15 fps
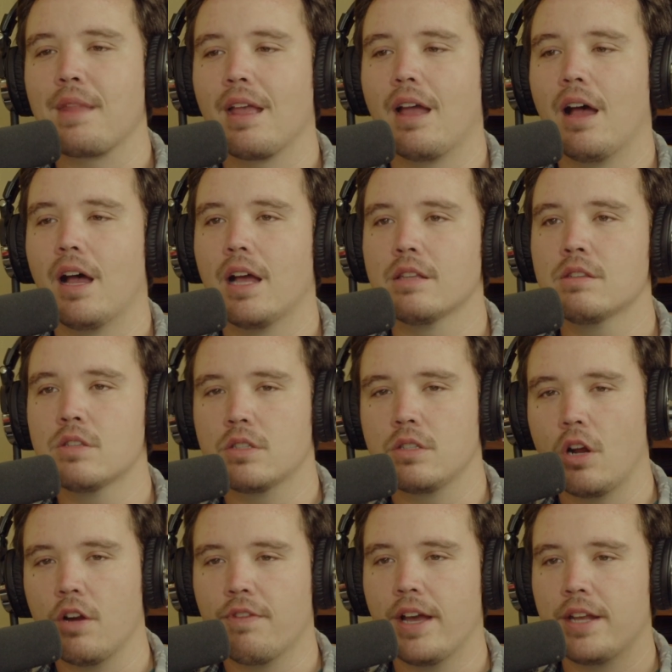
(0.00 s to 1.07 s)

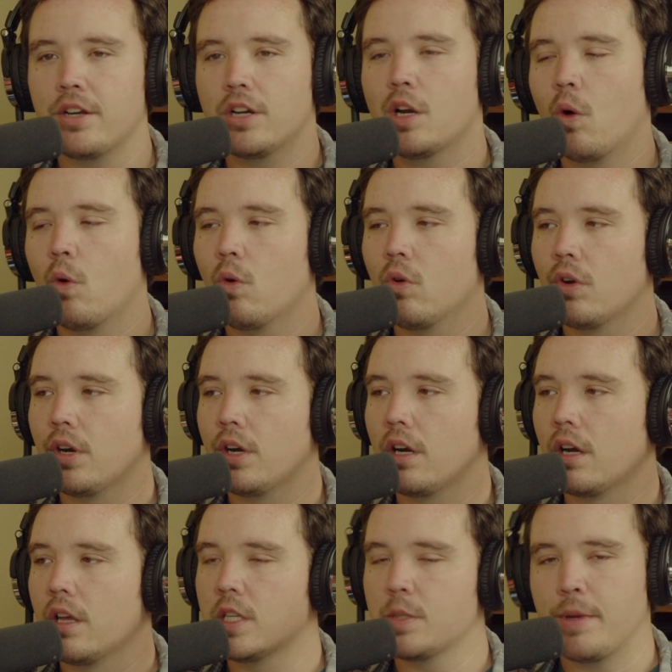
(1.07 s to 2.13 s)
Starfinder
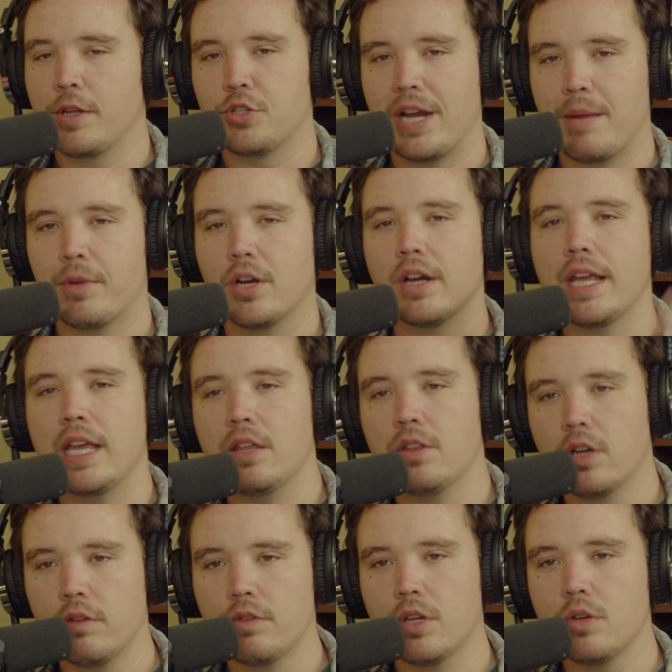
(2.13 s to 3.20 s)
or Spelljammer,
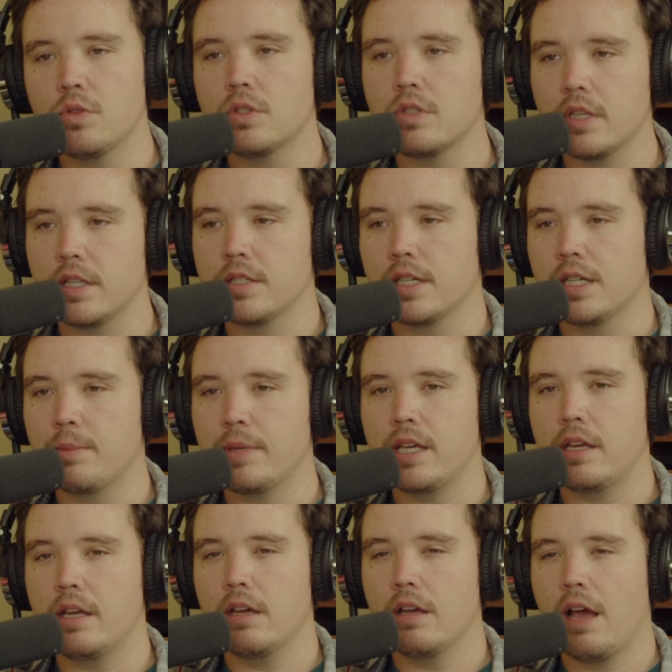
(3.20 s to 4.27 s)
either of those is going to
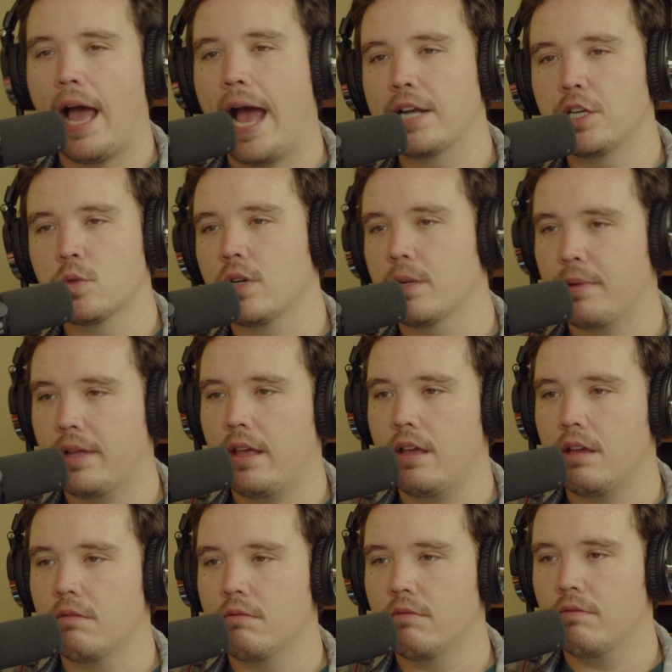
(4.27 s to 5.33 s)
be, I just want to
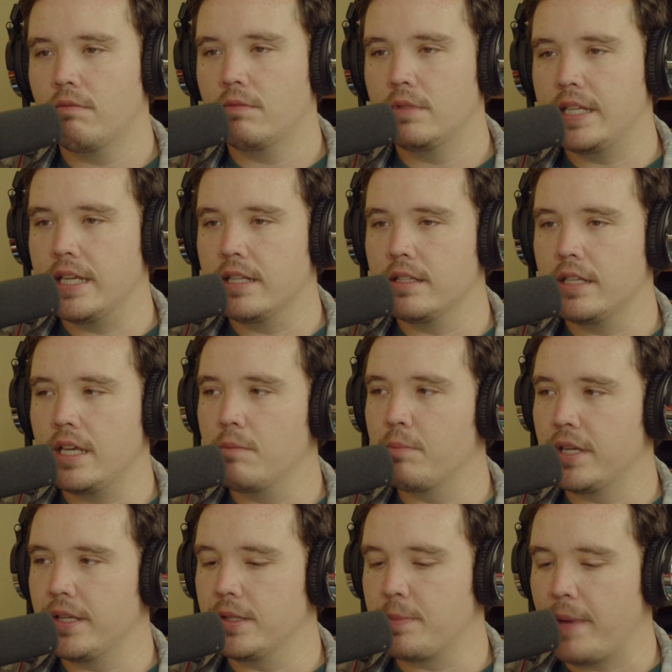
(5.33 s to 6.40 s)
play D&D,
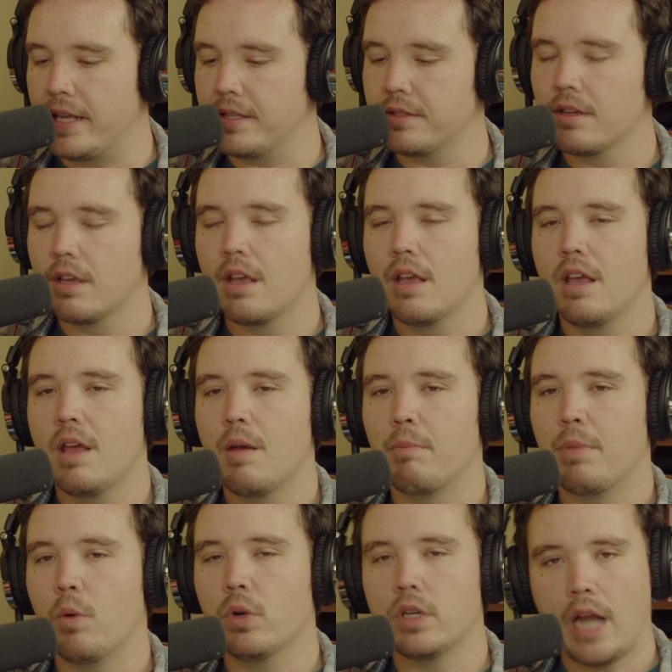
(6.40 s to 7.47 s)
but in space.
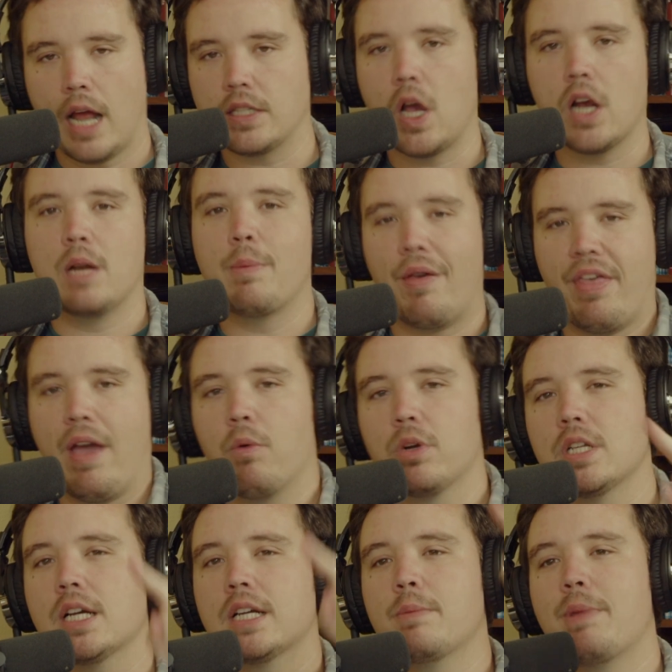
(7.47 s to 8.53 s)
But we're not talking about that. We're
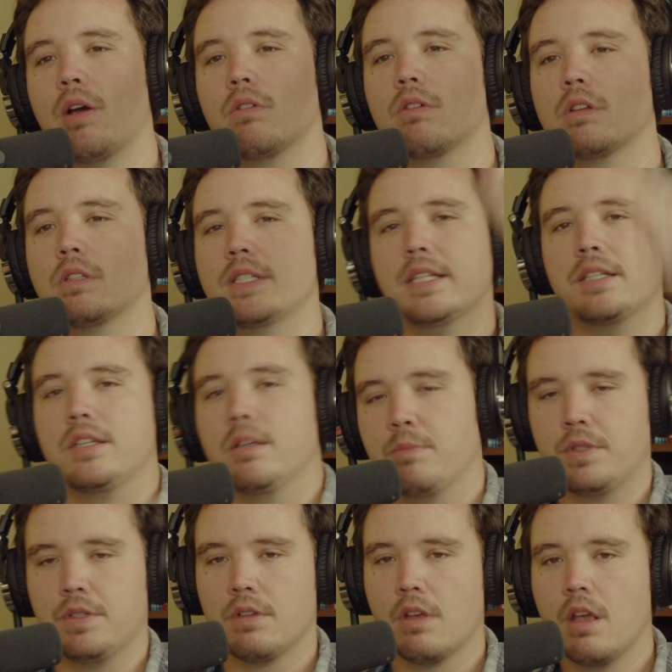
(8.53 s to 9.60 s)
talking about
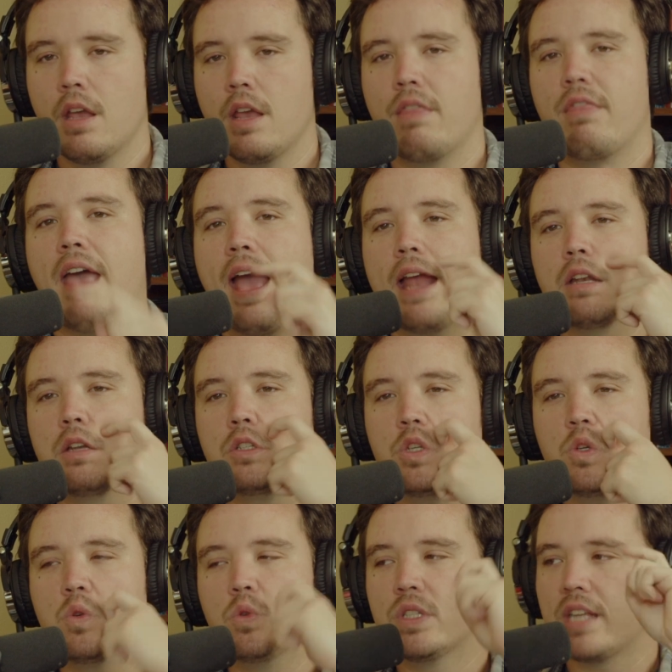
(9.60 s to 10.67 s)
systems that
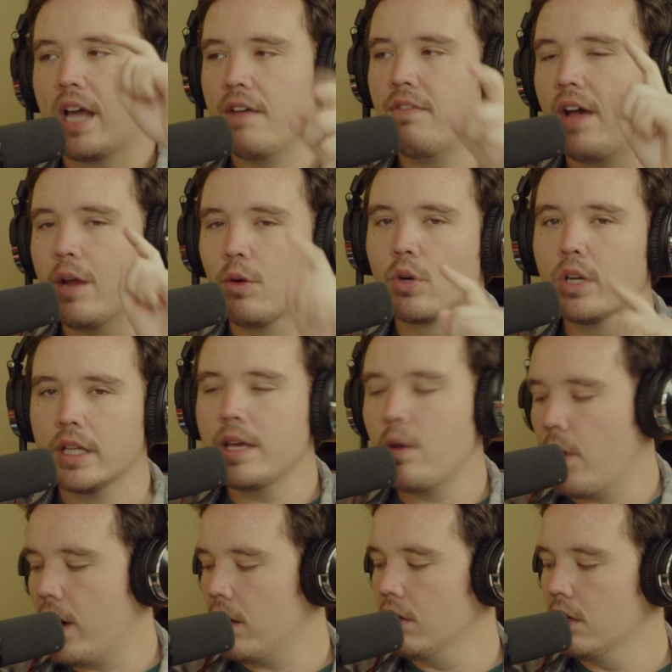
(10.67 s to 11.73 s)
do sci-fi really
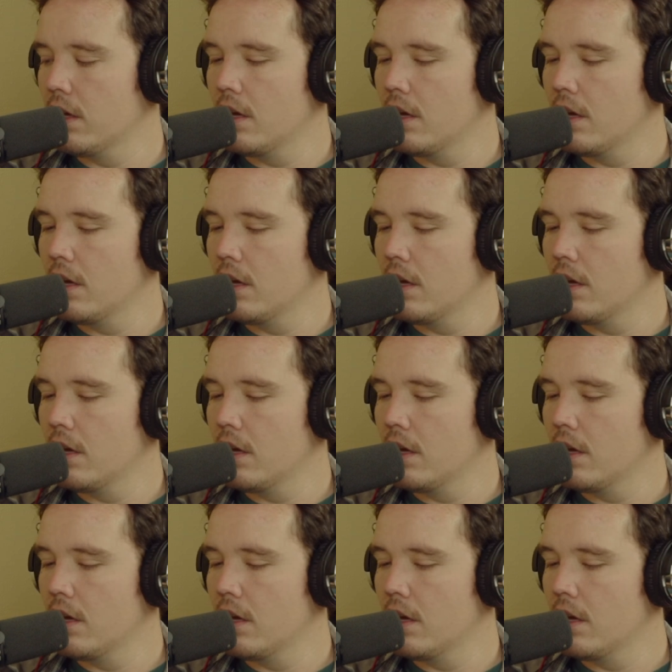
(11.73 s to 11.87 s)
well,